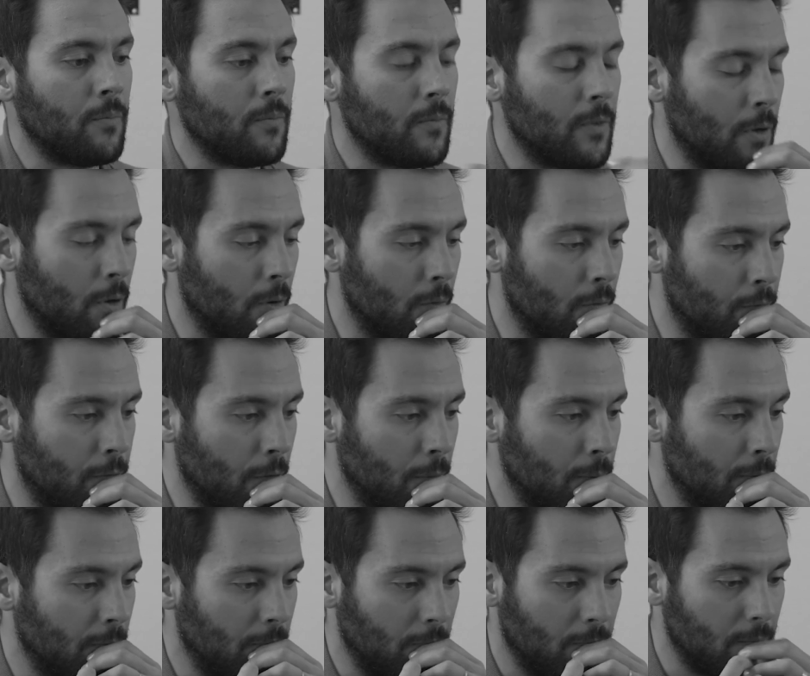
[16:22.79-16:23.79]
you know,
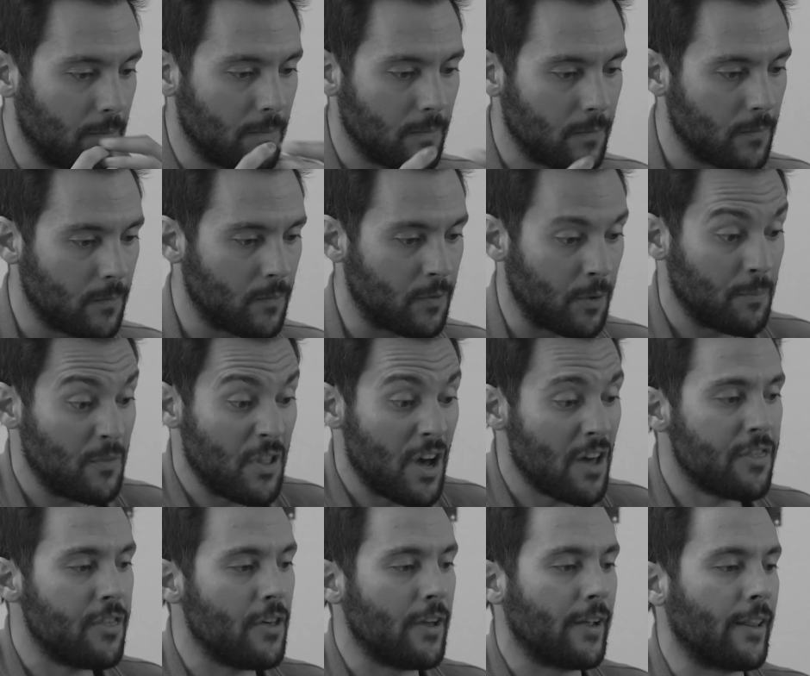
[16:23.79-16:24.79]
from
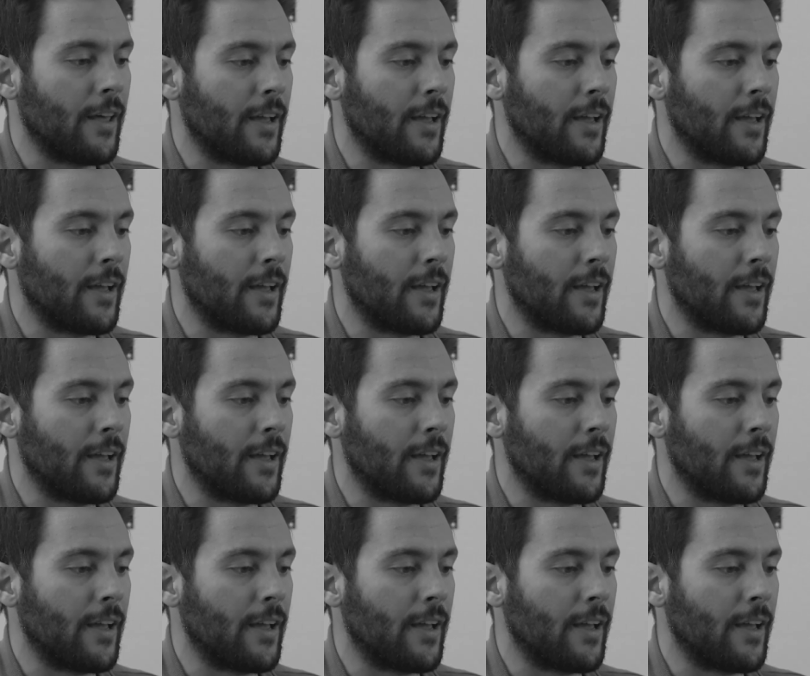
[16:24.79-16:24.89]
nothing,